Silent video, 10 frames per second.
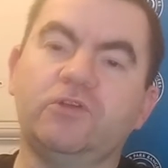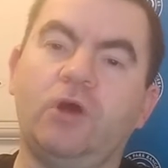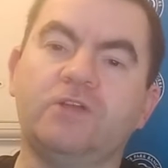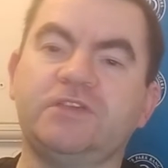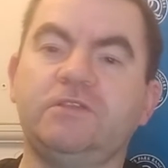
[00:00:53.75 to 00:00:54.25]

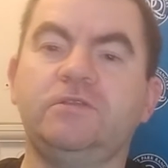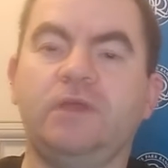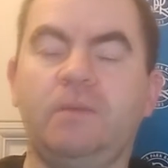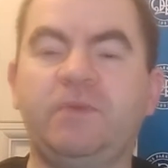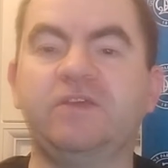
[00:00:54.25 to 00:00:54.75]

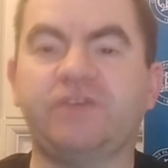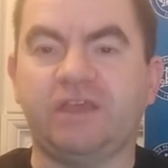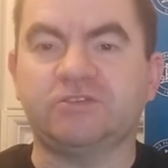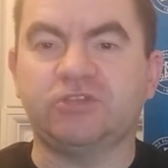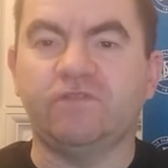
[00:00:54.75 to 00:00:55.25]
regarding a big
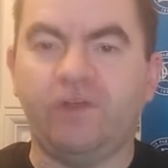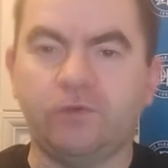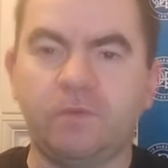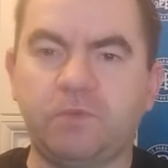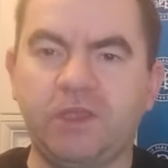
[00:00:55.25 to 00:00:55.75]
thanks to the
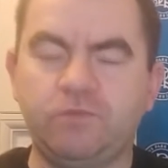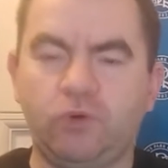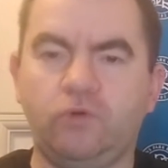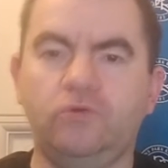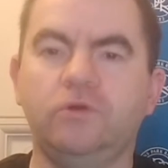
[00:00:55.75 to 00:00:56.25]
following
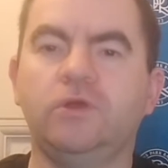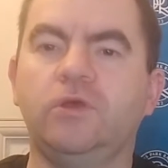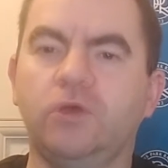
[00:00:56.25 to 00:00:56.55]
people